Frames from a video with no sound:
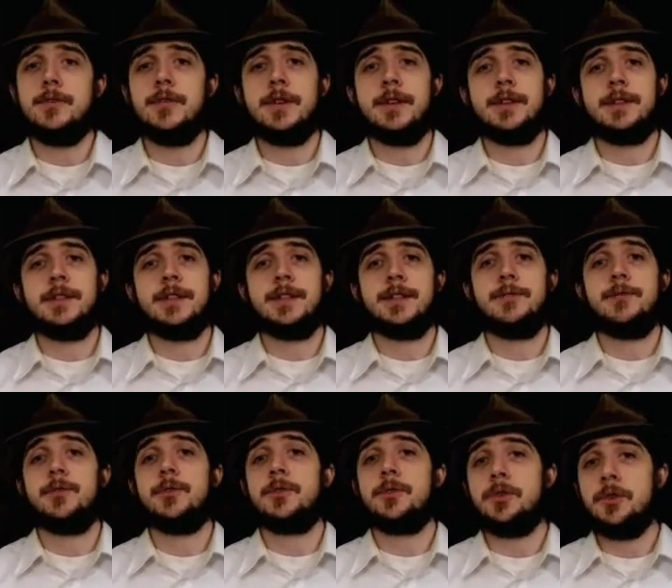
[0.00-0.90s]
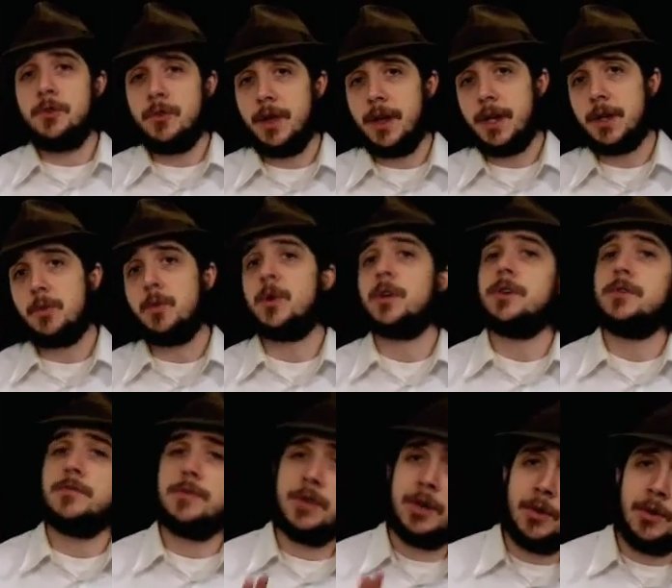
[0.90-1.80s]
You get a sense for what you like, what
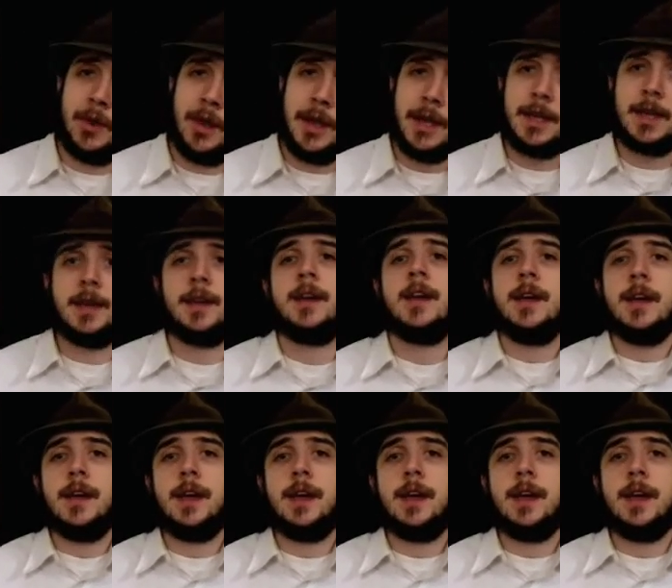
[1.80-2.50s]
you don't like.